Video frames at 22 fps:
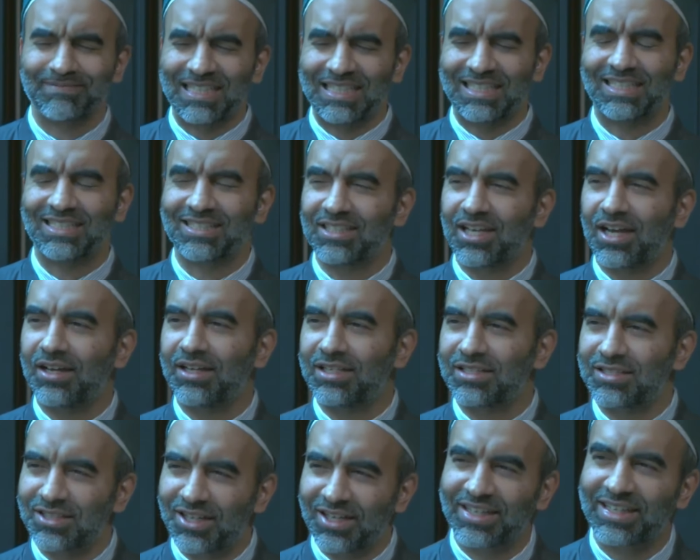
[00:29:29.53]
it's not,
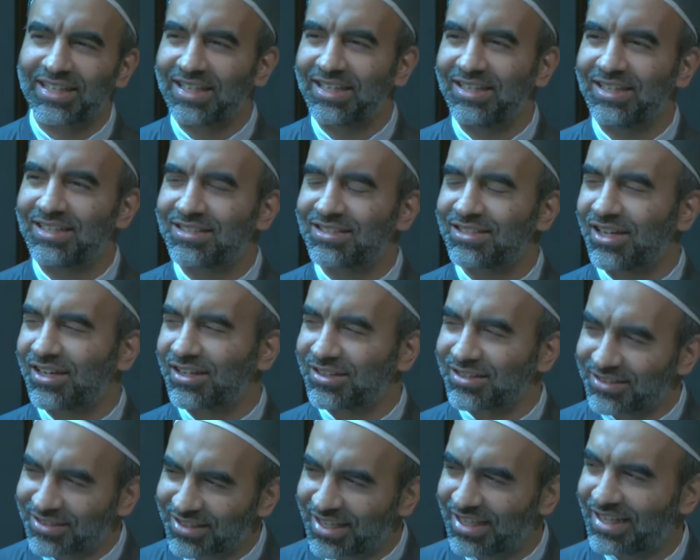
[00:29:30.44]
it's not, it's not
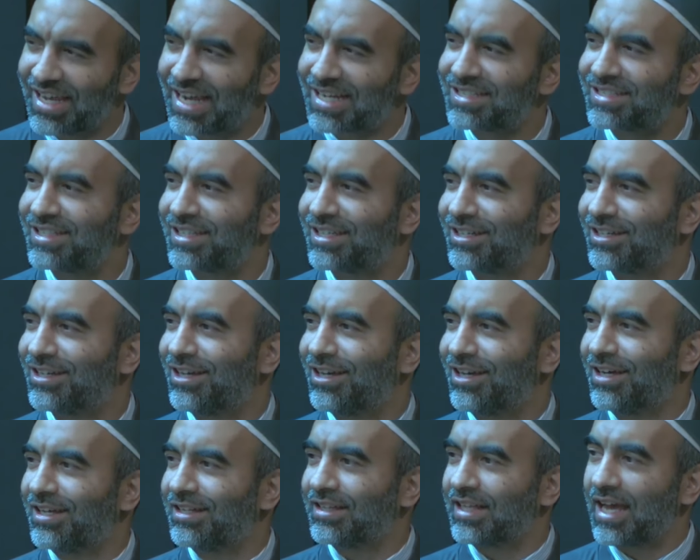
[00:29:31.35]
connecting
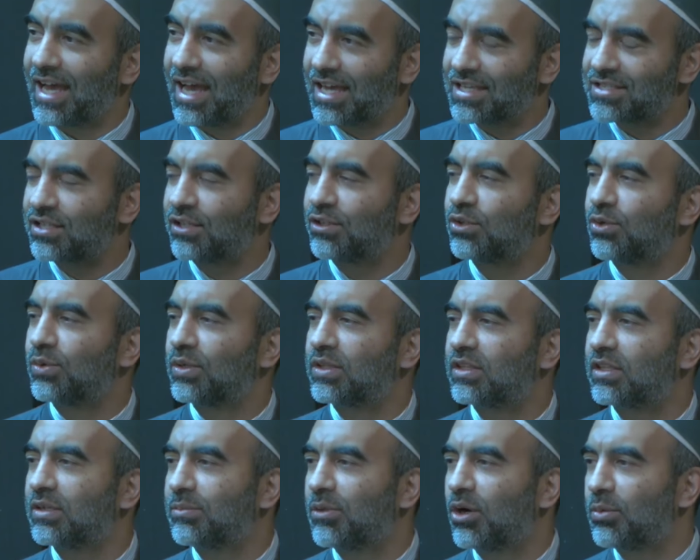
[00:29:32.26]
that has to do
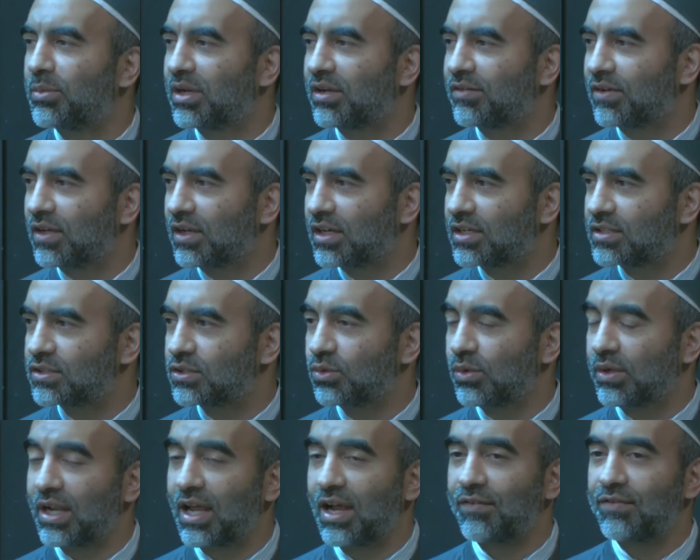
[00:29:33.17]
with the moment of
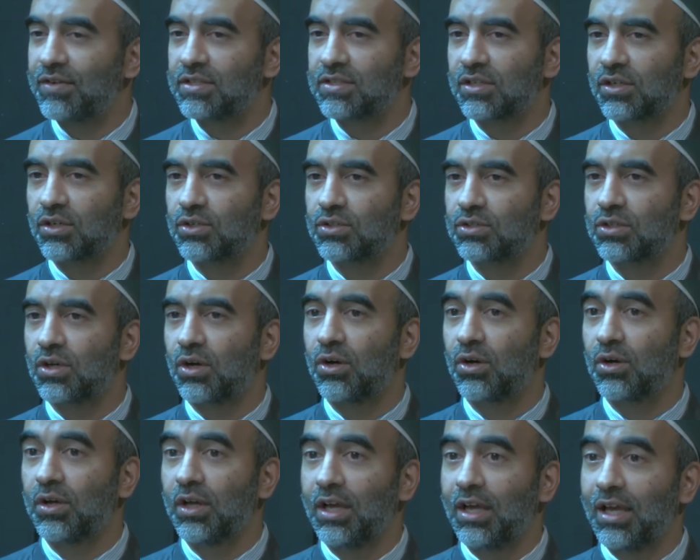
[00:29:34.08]
alastu when every single
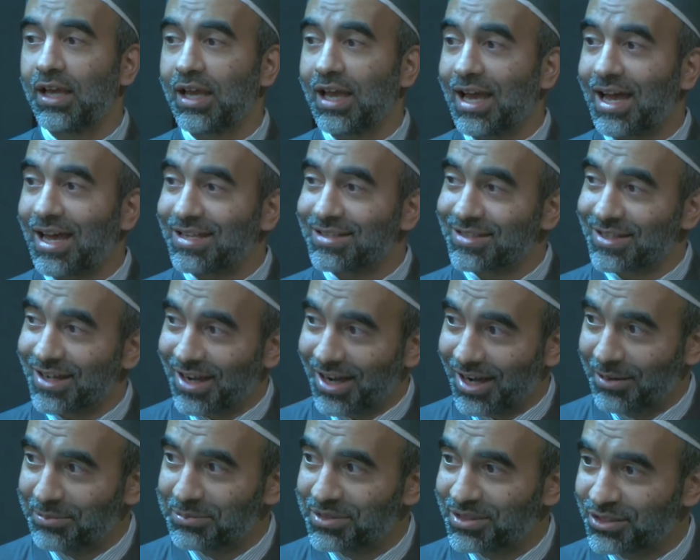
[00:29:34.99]
soul as a
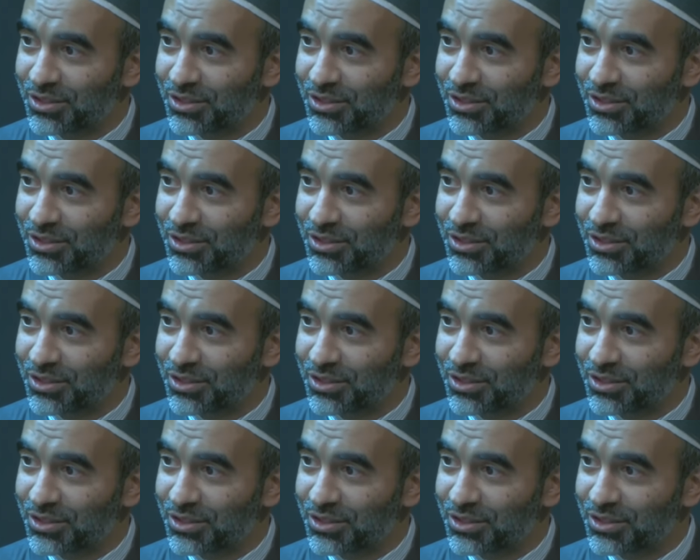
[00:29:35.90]
abd.